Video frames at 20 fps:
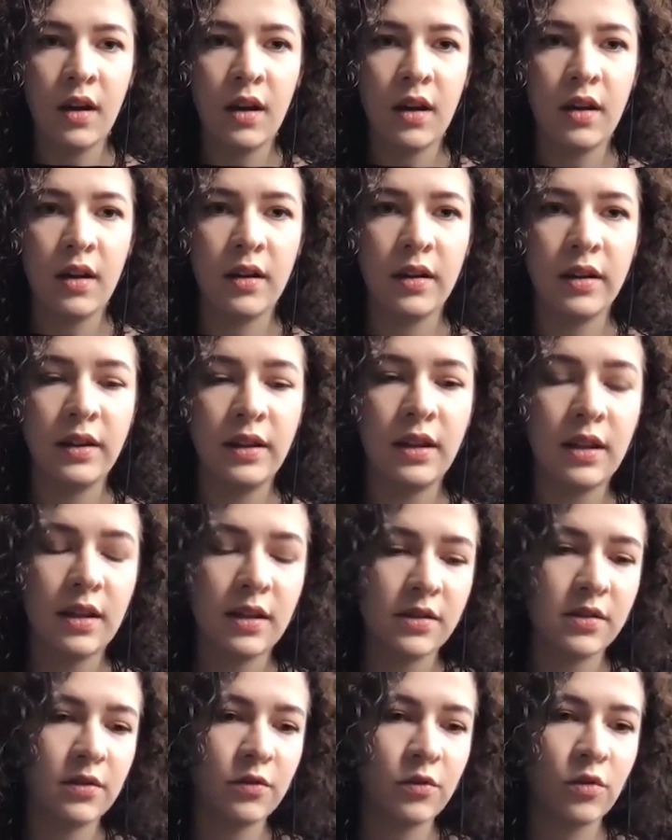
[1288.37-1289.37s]
Uh,
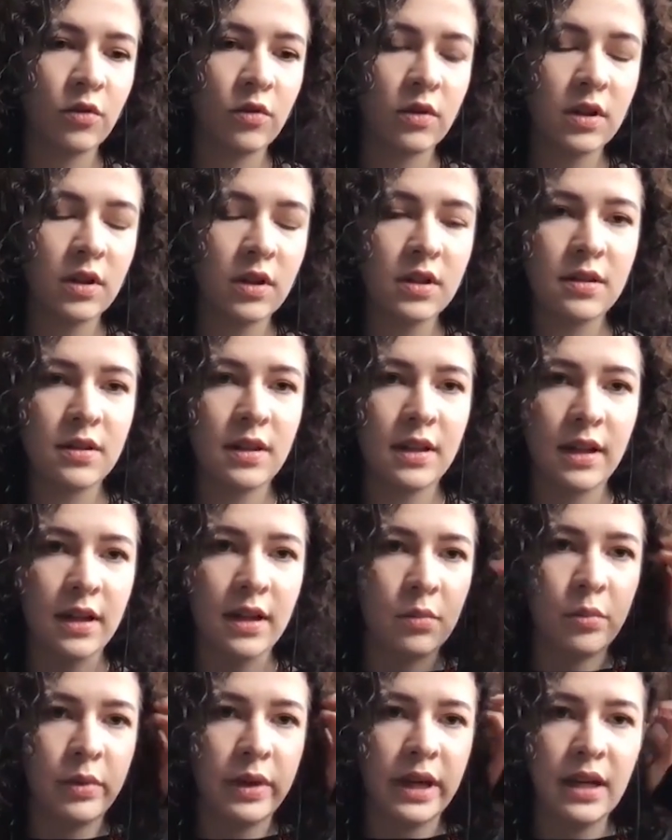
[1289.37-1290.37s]
yes, of course, there
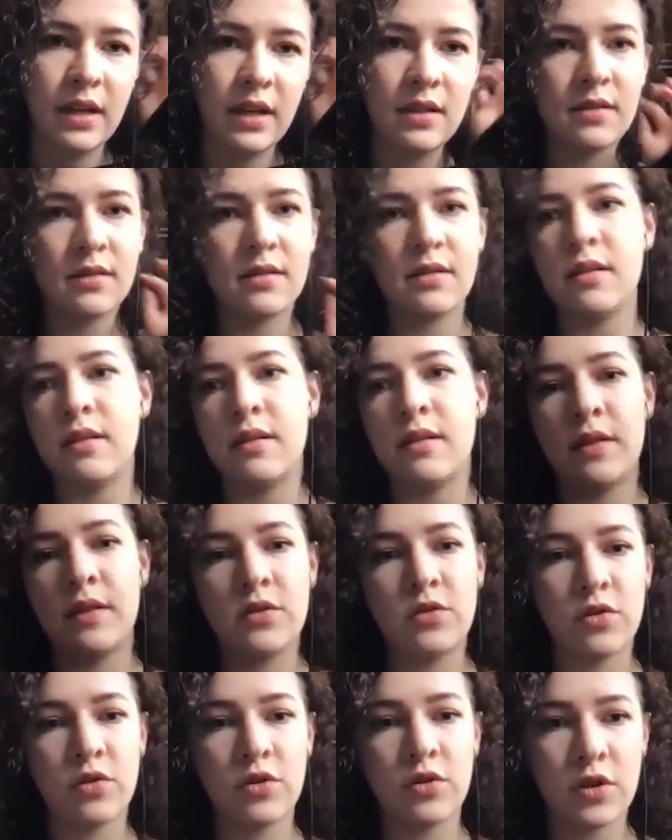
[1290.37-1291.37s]
are ways uh, the
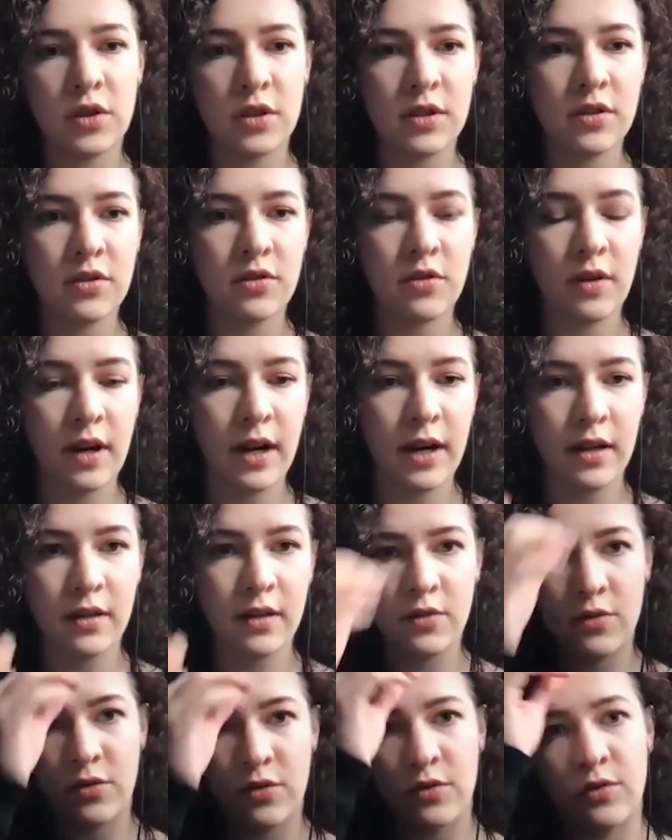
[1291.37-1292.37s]
churches try
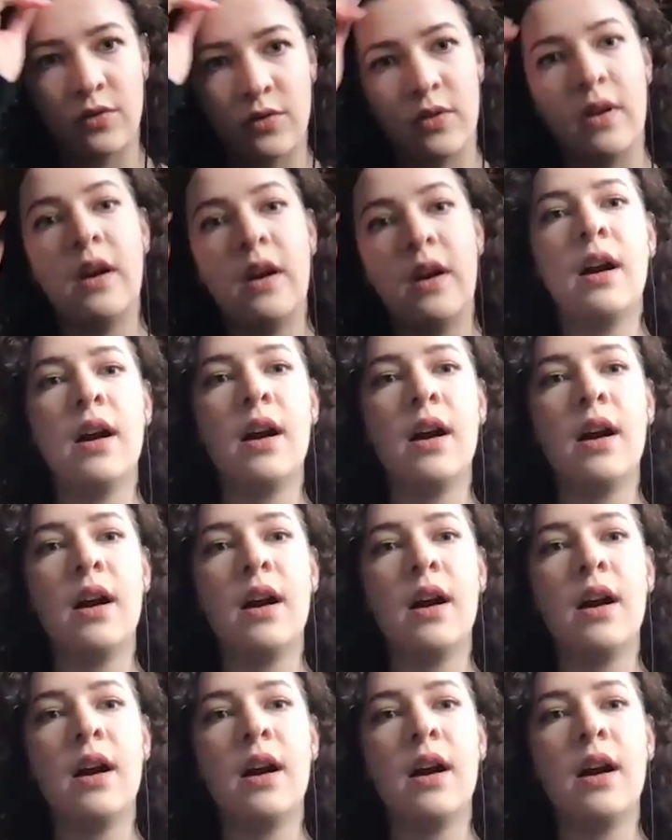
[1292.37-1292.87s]
to